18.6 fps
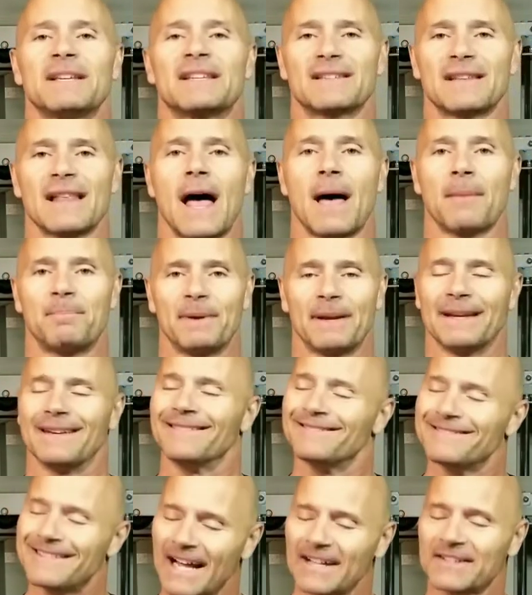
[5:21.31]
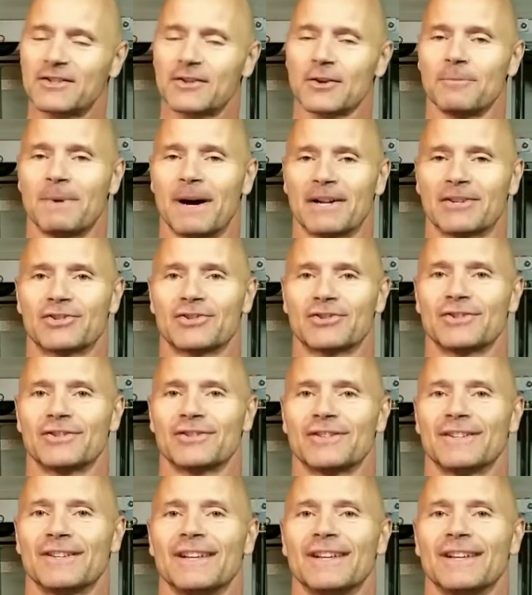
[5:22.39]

sloppy? Not so much.